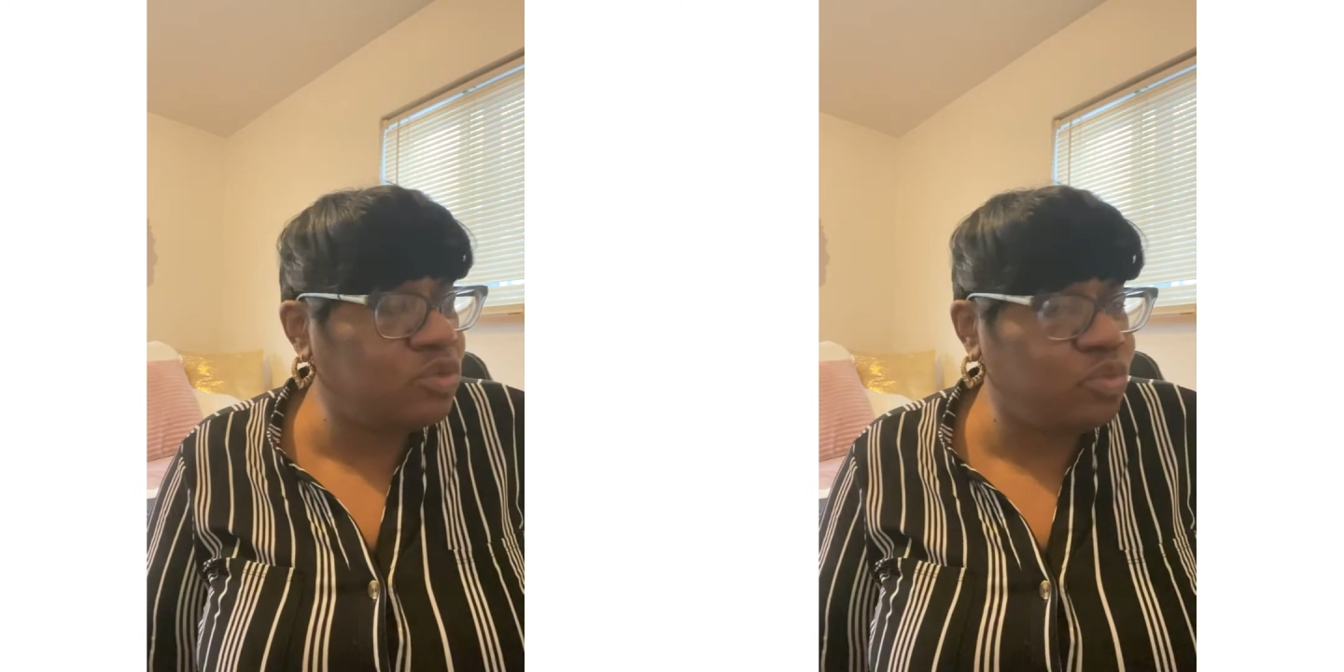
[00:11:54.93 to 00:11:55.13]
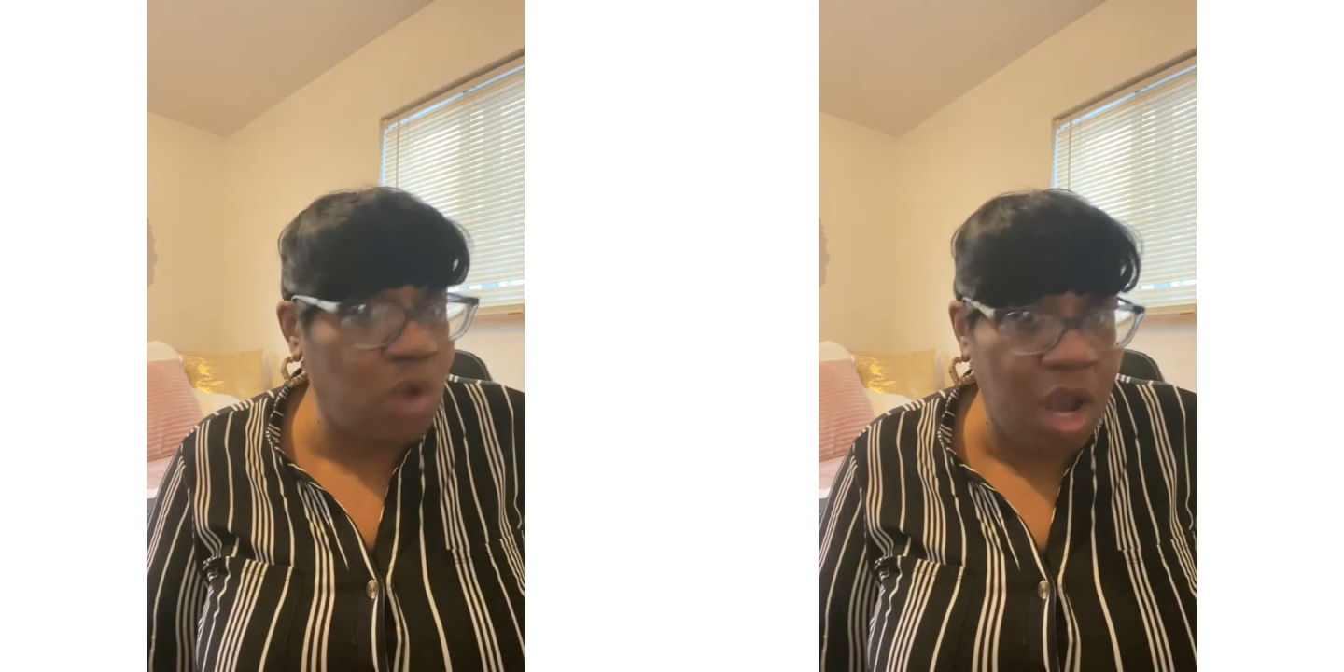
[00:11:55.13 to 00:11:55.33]

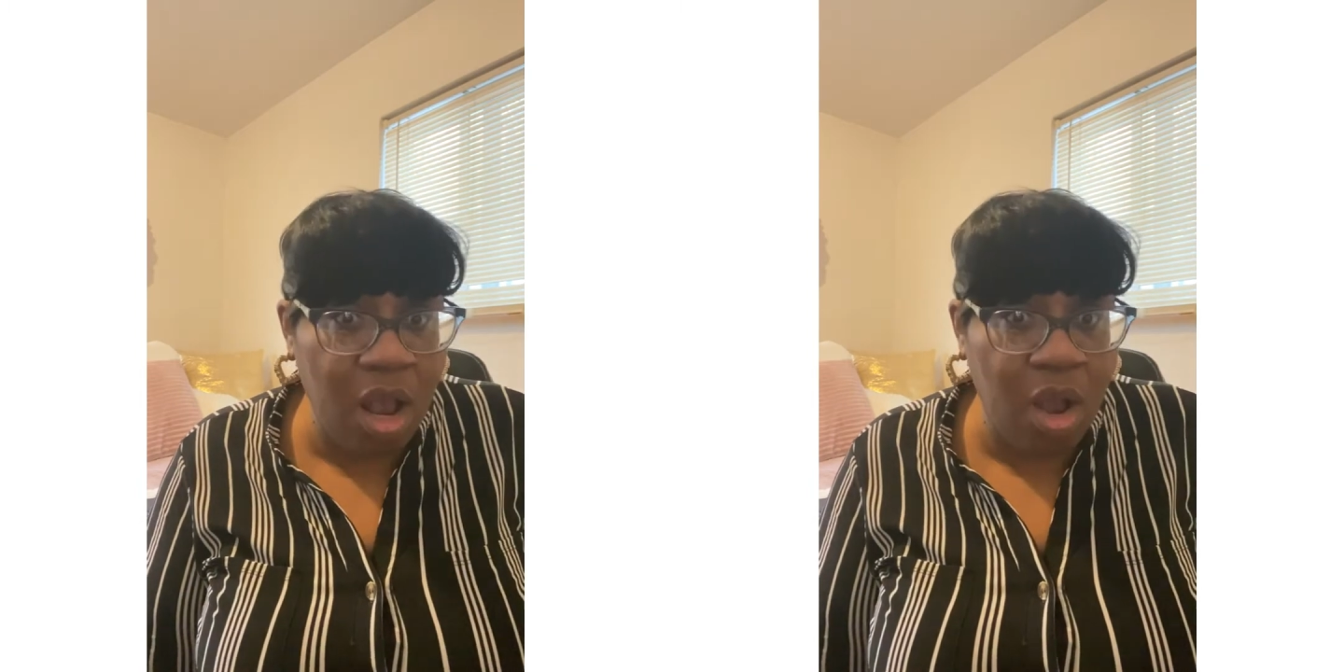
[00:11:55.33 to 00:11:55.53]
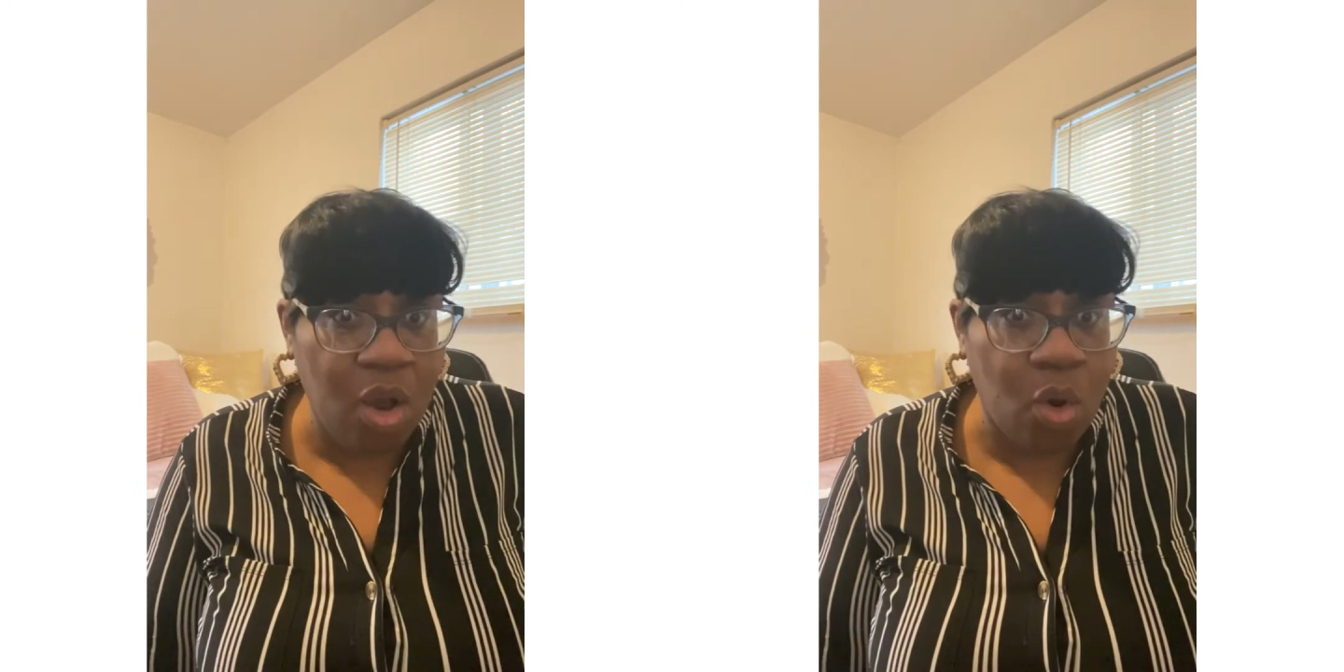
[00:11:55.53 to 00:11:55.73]

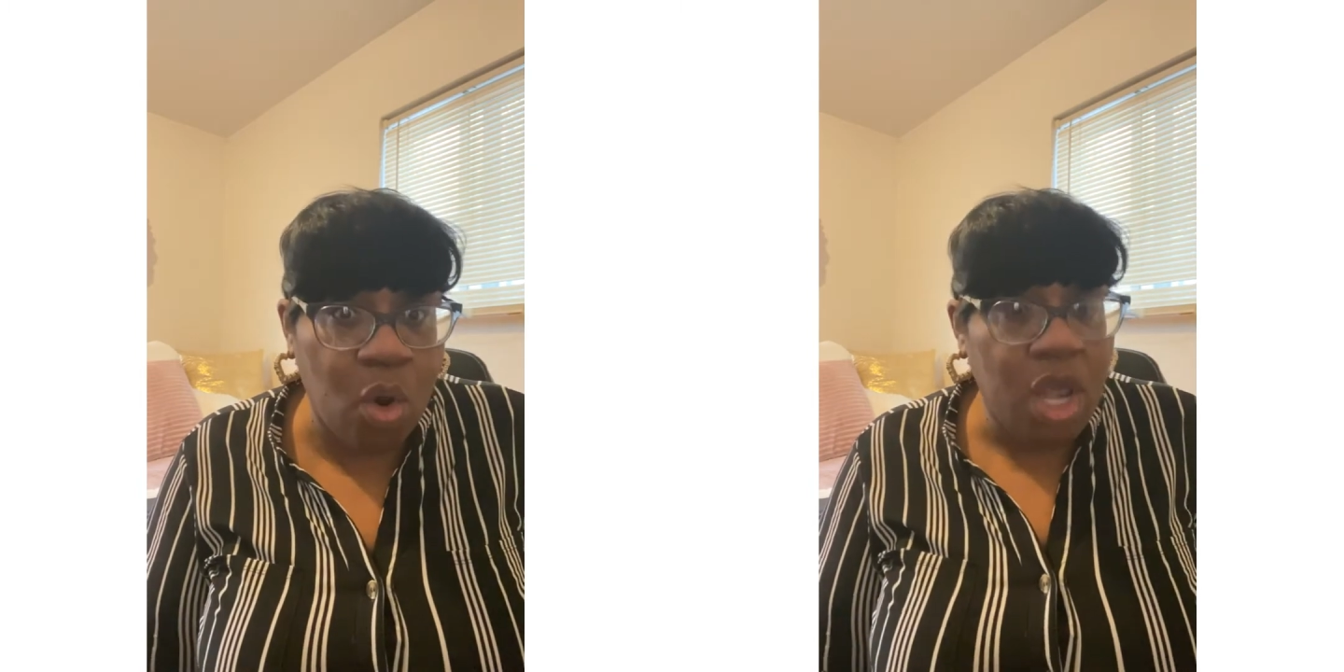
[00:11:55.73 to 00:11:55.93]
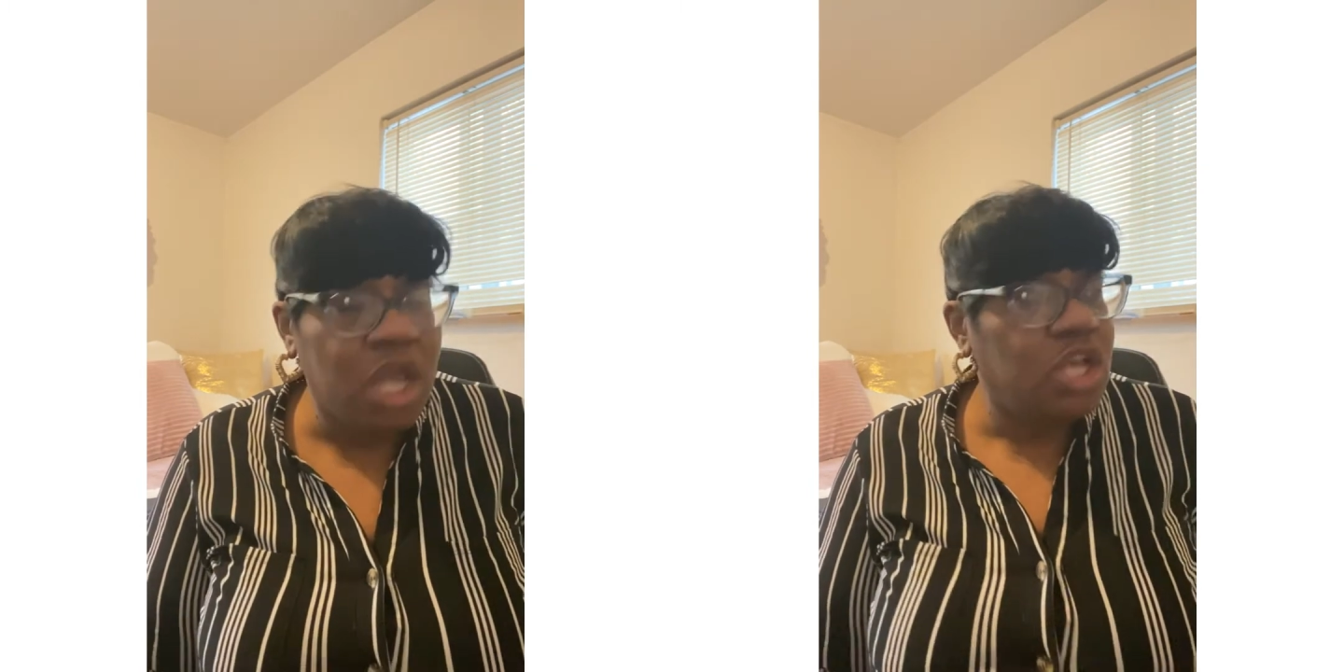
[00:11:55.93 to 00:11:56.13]
wrong?
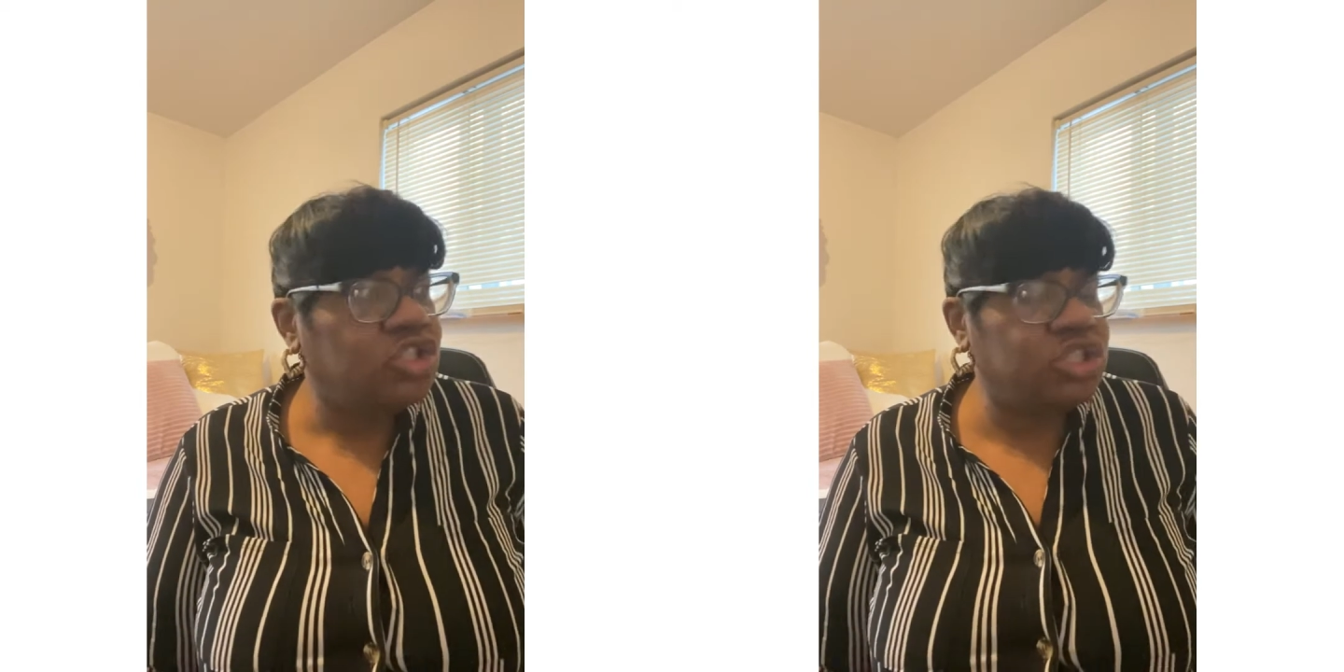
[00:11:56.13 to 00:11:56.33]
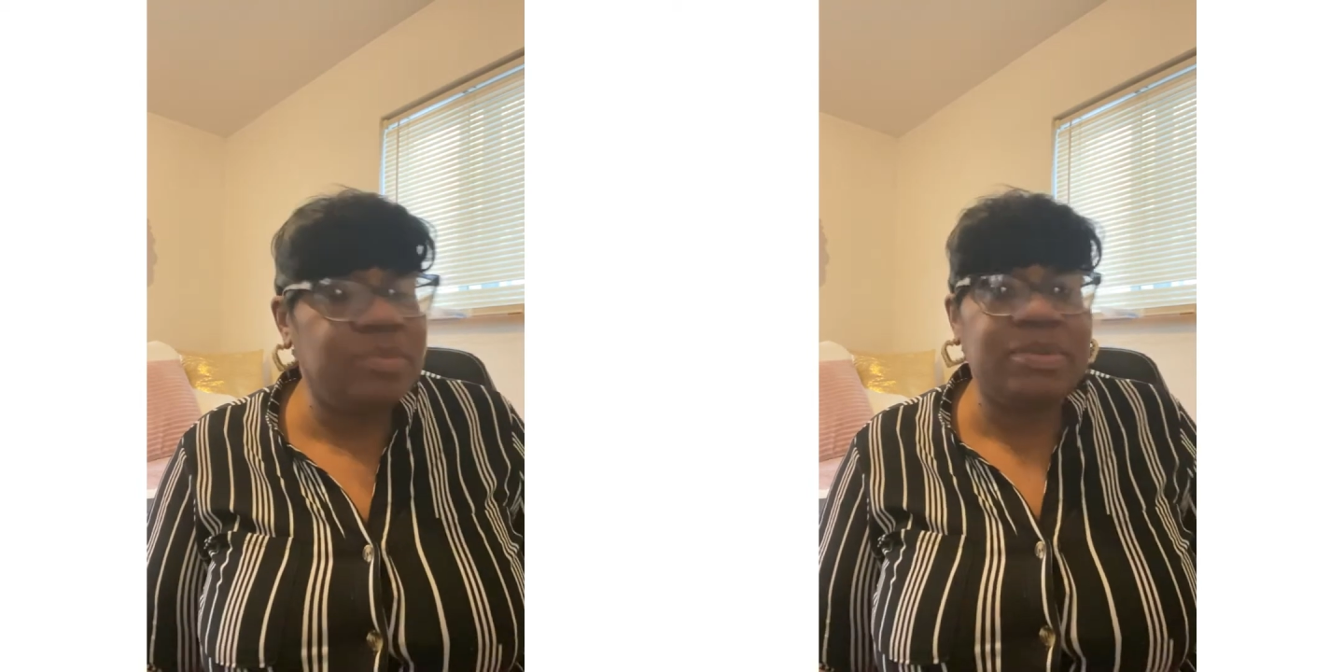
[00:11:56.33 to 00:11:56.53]

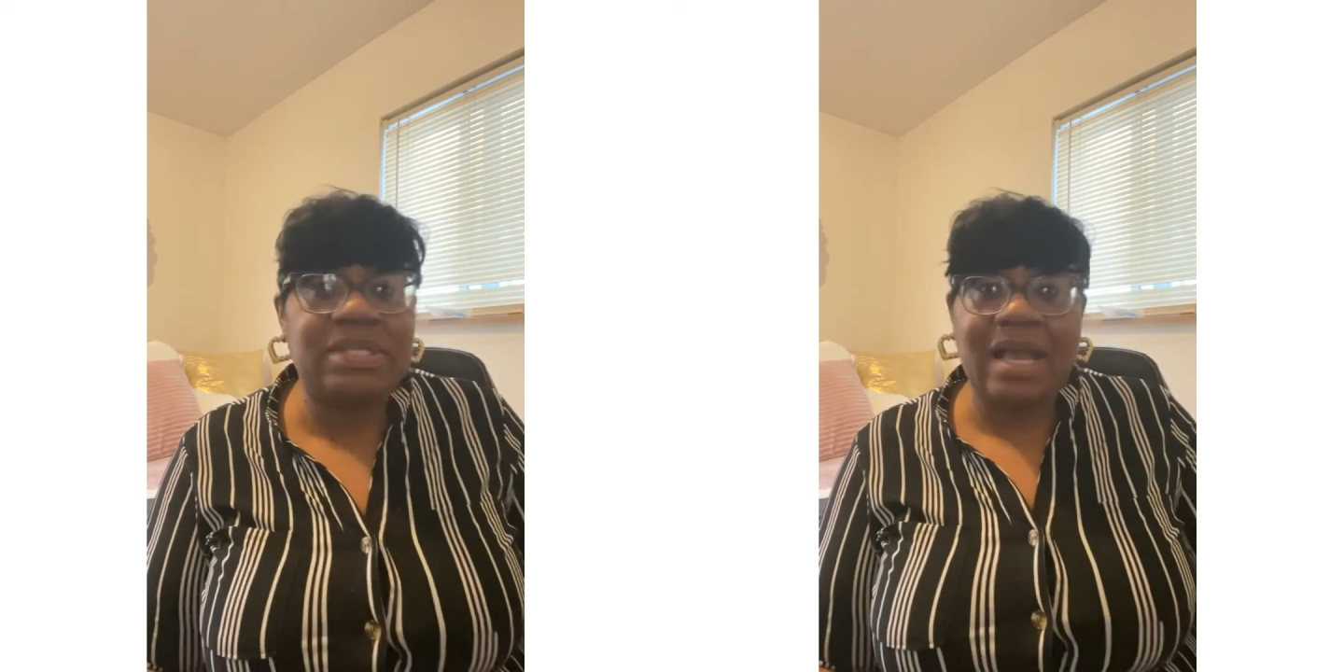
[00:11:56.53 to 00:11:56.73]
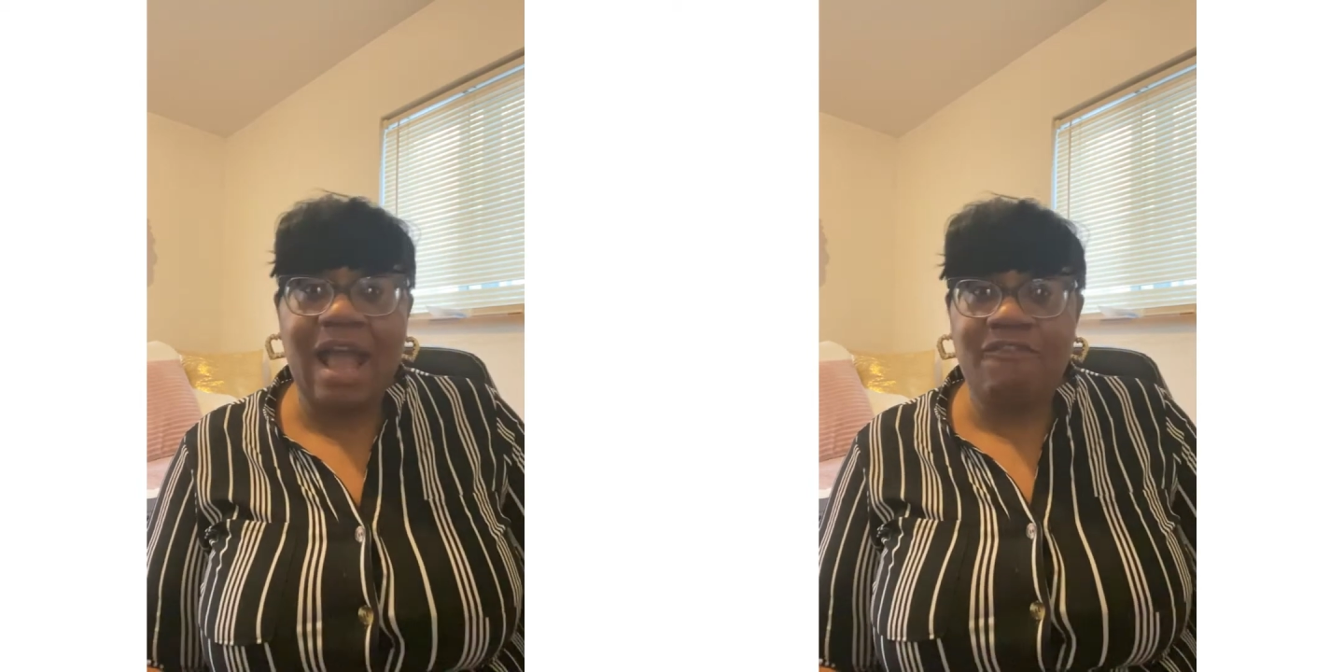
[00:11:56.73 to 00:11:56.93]
She was like,